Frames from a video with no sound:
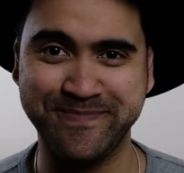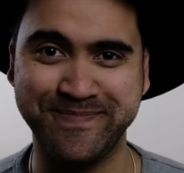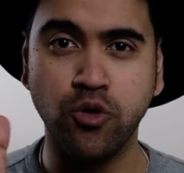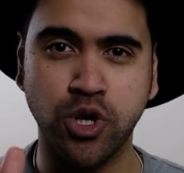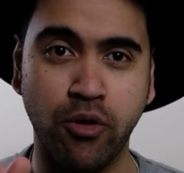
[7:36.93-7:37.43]

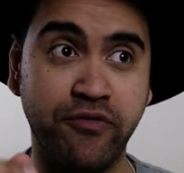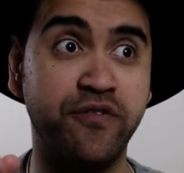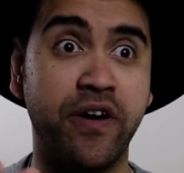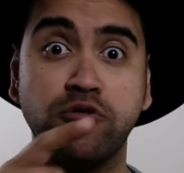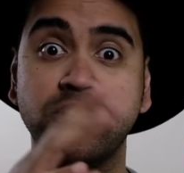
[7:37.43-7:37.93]
Also, if you
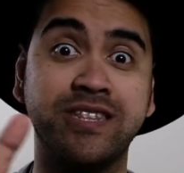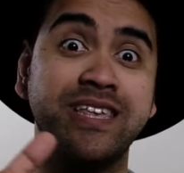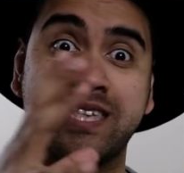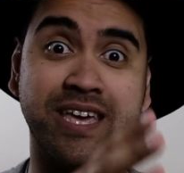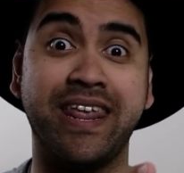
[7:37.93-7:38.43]
fail to
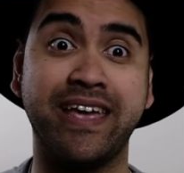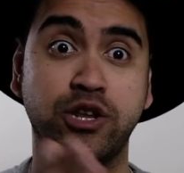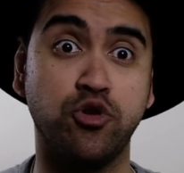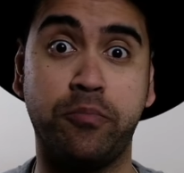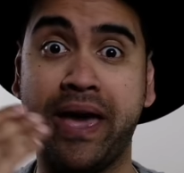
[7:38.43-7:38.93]
disconnect
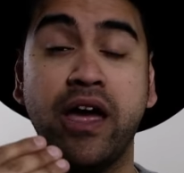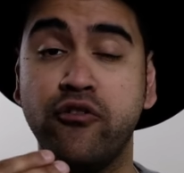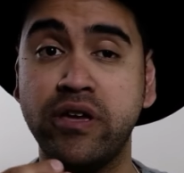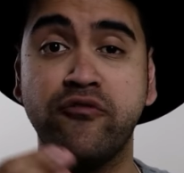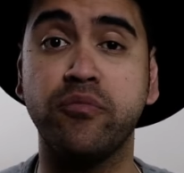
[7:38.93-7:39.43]
your
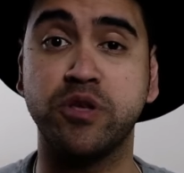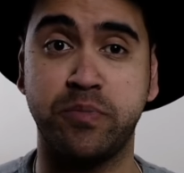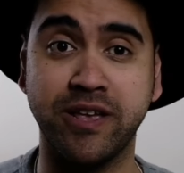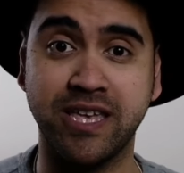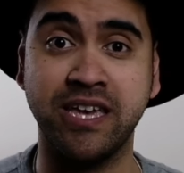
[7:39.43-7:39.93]
pairing from the
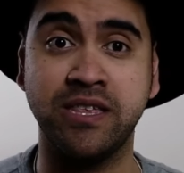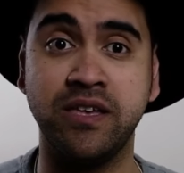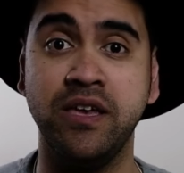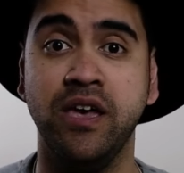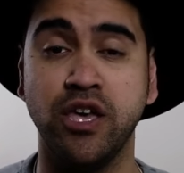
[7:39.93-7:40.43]

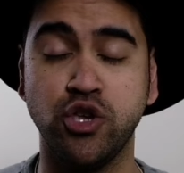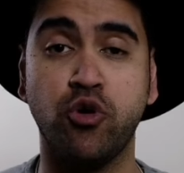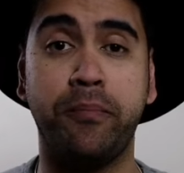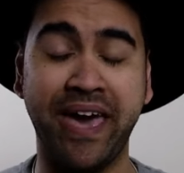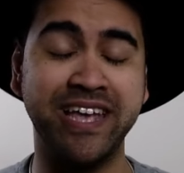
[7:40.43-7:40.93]
spectator, you
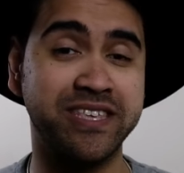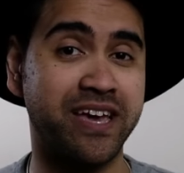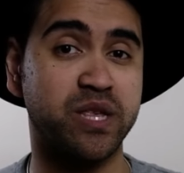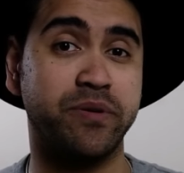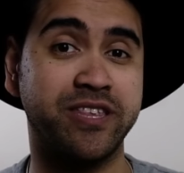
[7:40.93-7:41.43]
are paired to
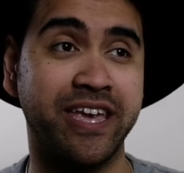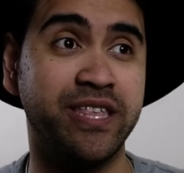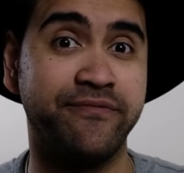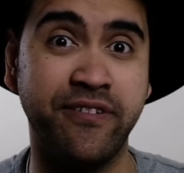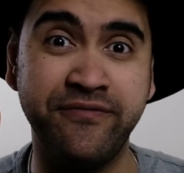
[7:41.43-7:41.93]
that
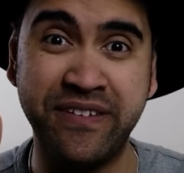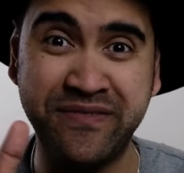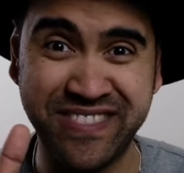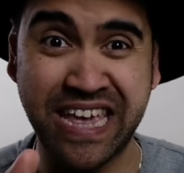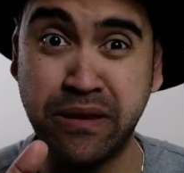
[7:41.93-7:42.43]
spectator for
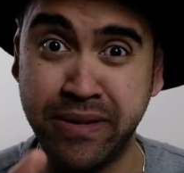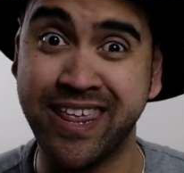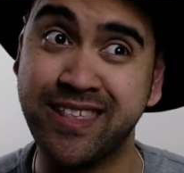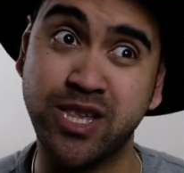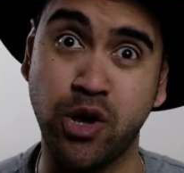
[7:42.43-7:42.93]
15 minutes.